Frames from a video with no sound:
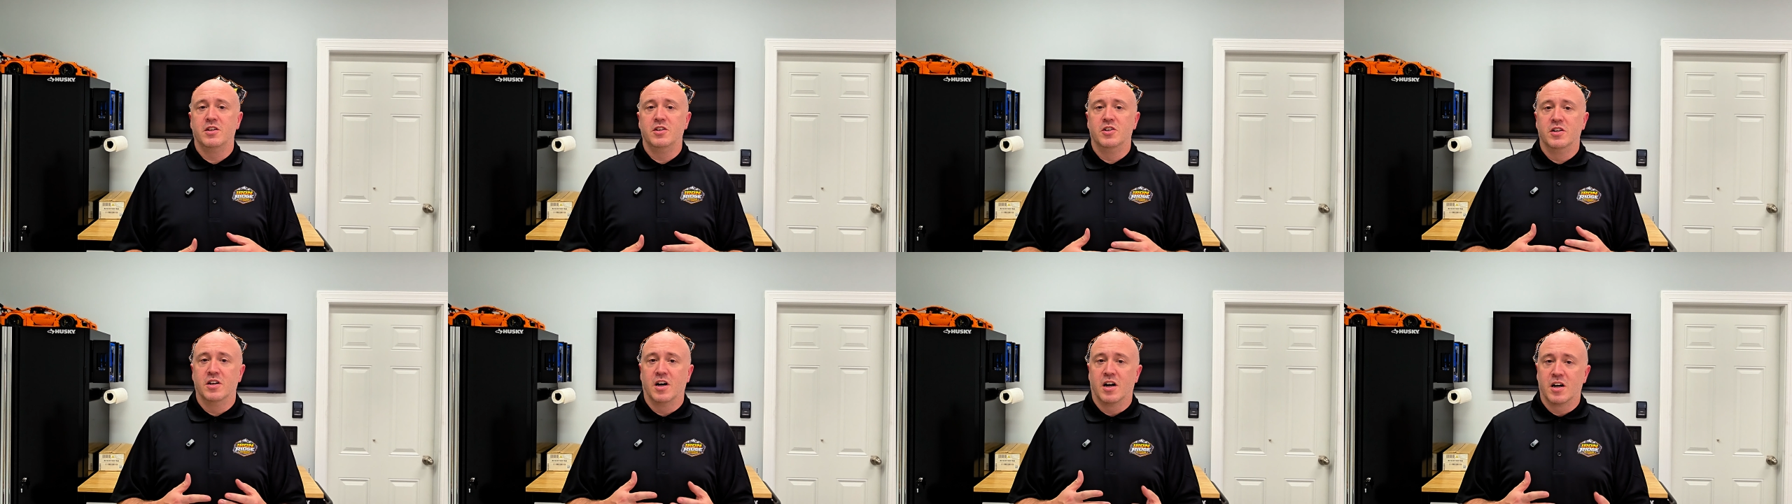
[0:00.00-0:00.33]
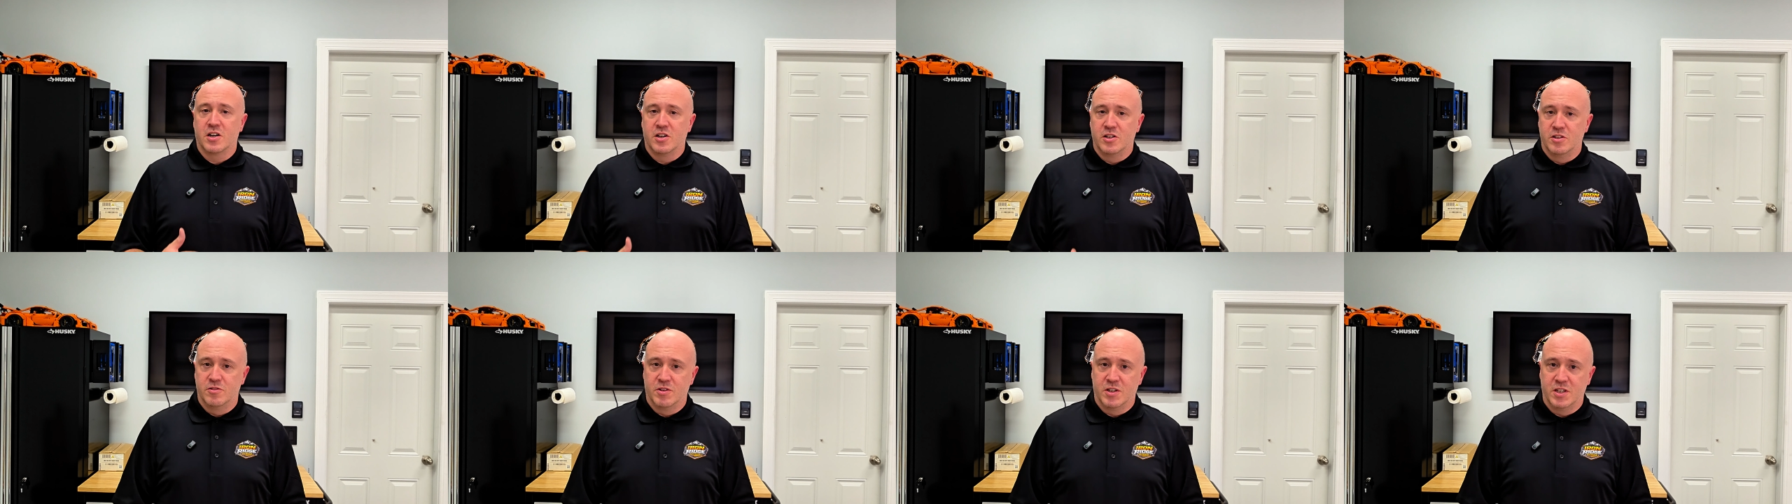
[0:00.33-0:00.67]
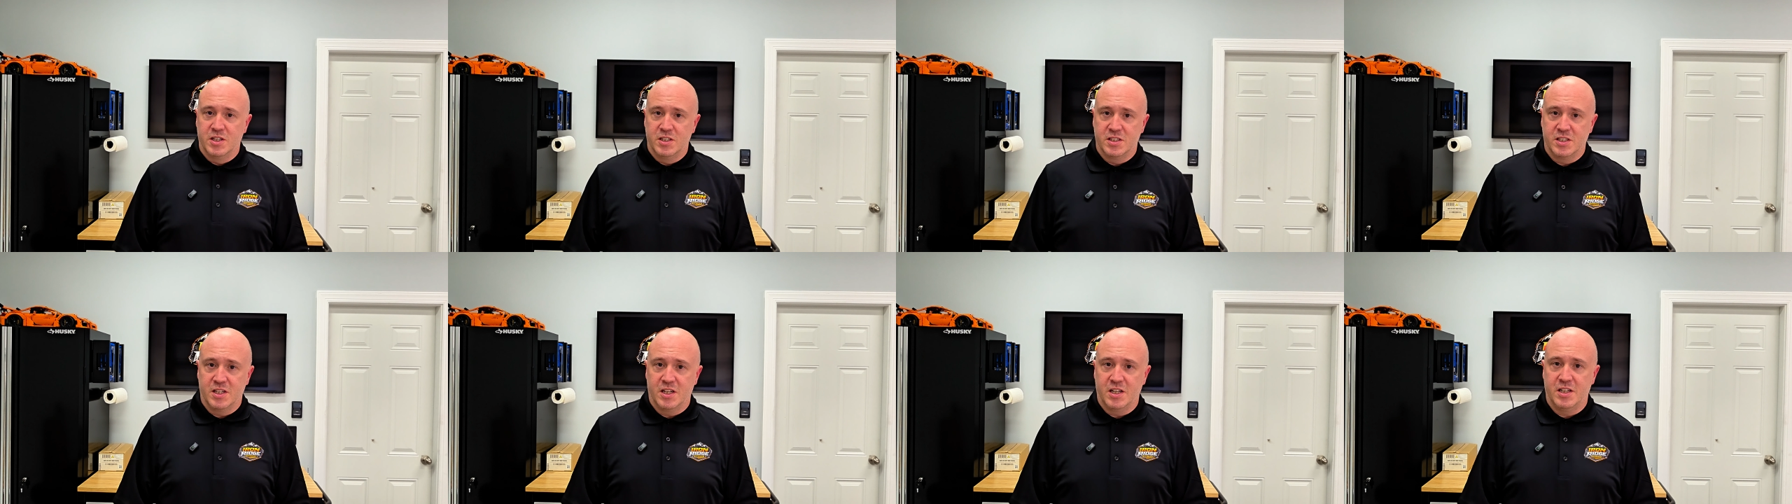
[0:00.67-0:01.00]
You're not gonna run
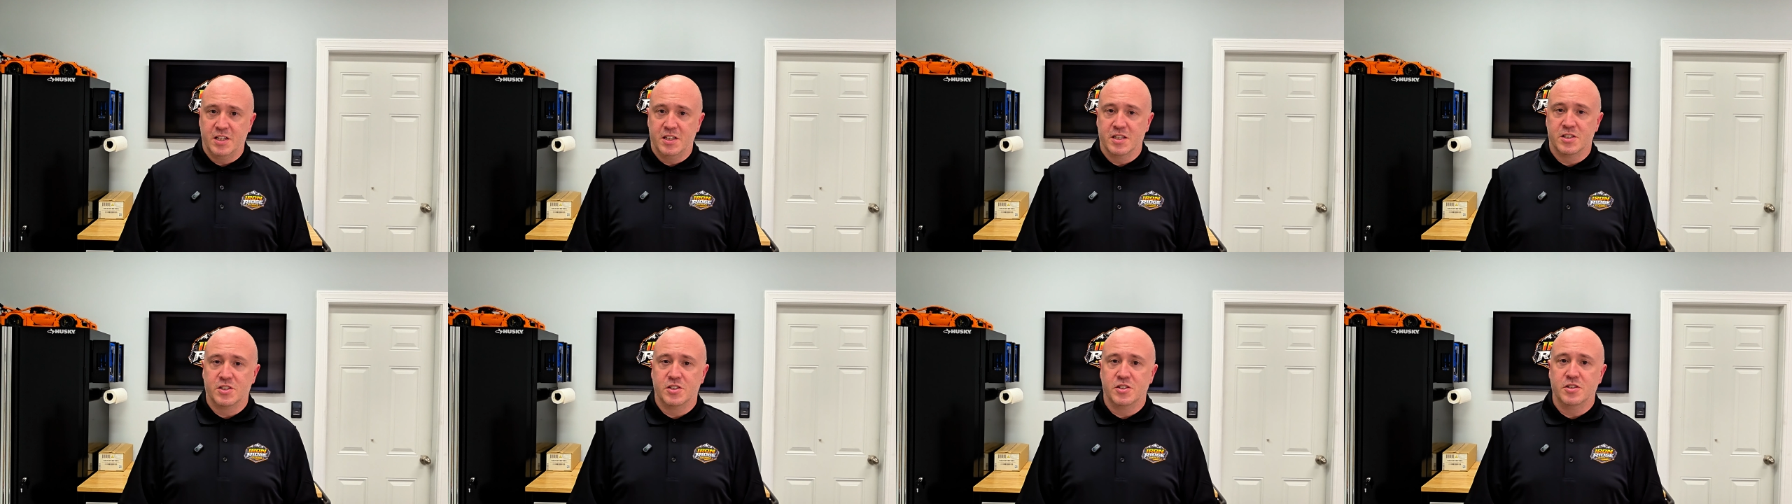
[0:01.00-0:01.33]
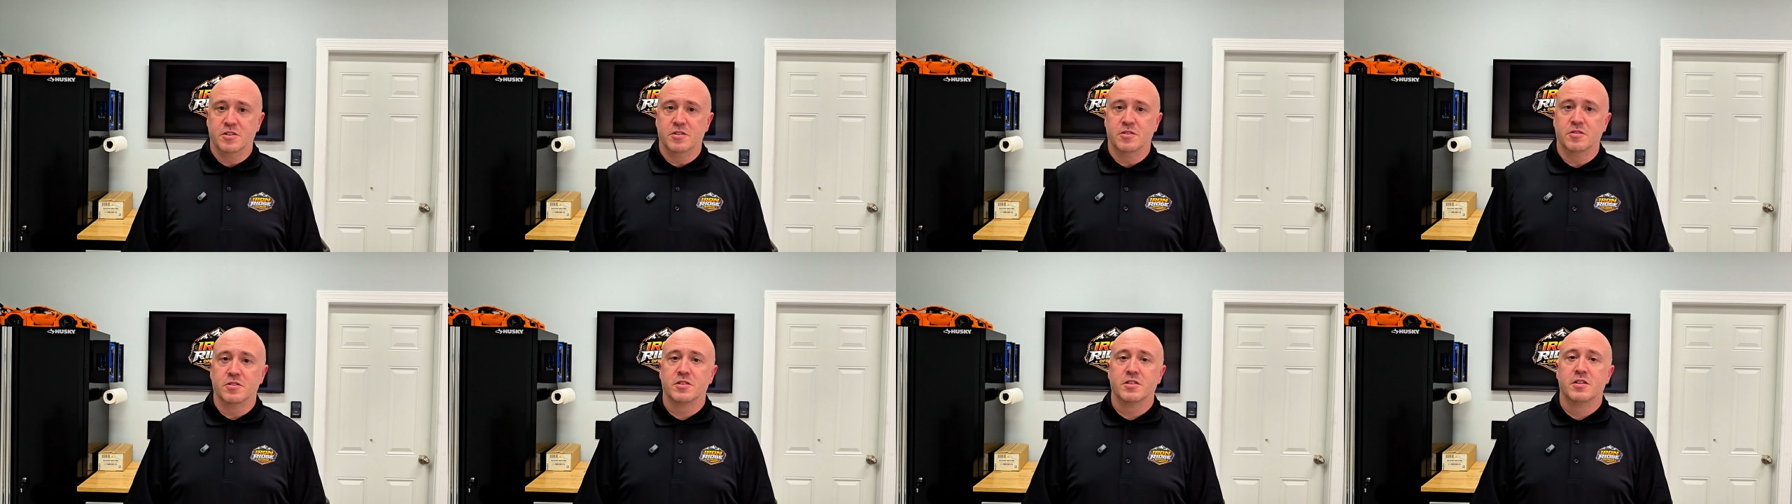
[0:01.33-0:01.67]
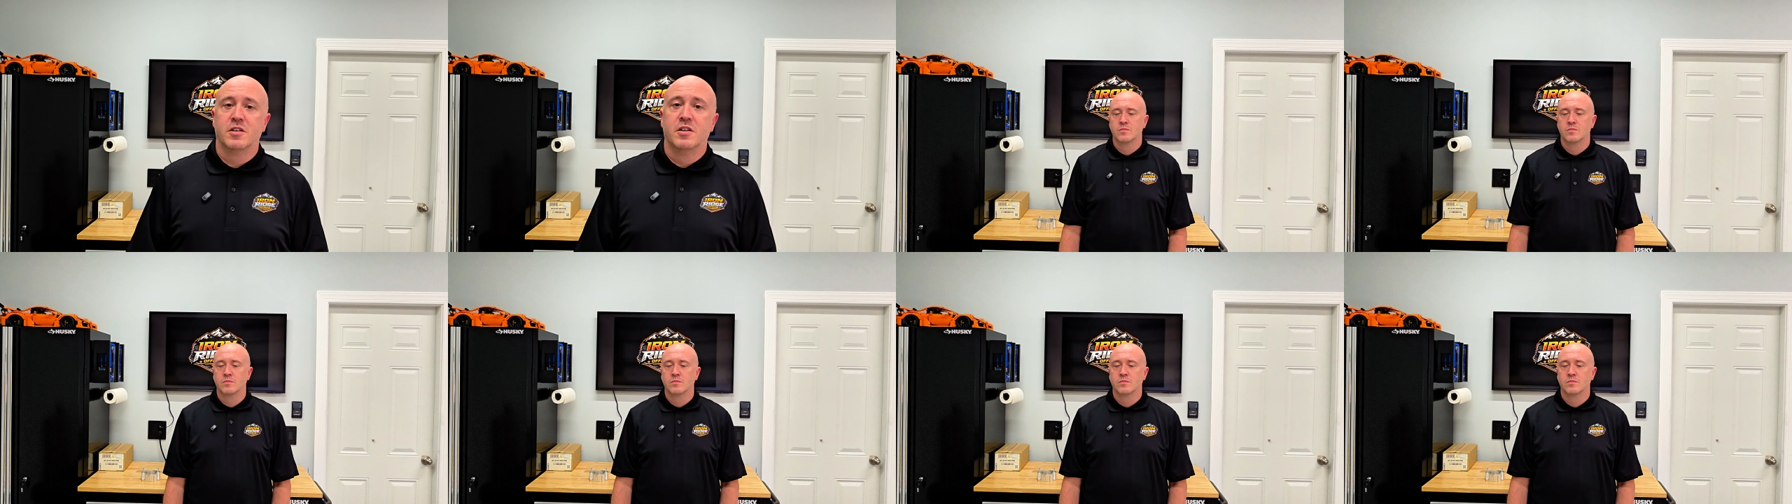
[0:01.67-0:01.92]
into any issues.